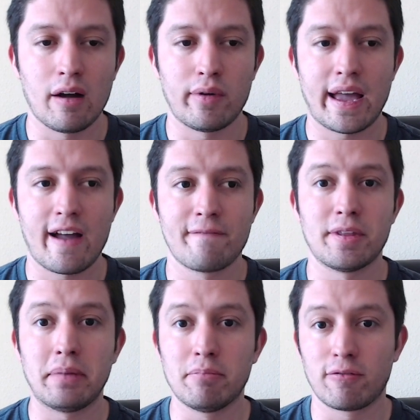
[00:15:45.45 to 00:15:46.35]
We have the
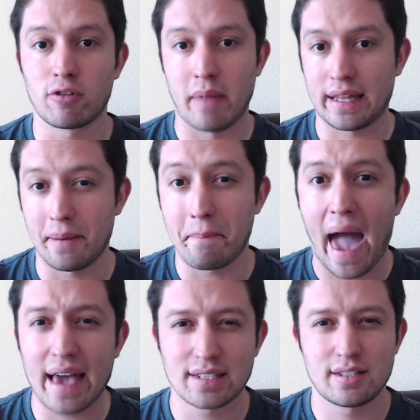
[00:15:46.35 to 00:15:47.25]
people from
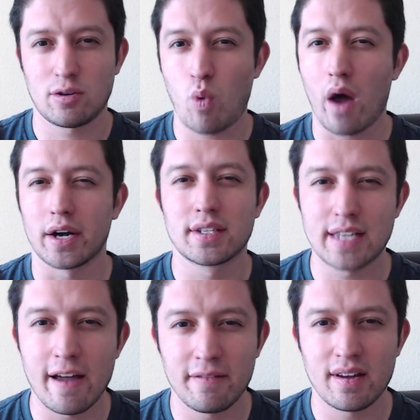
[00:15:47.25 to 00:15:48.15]
Alabasta, Water
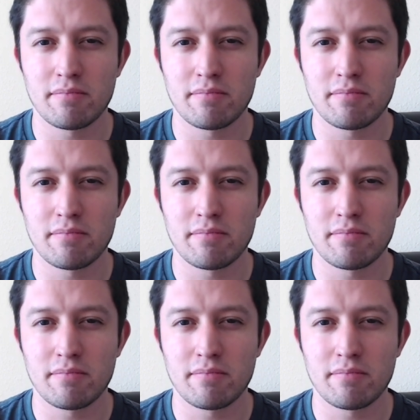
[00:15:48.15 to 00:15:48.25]
7,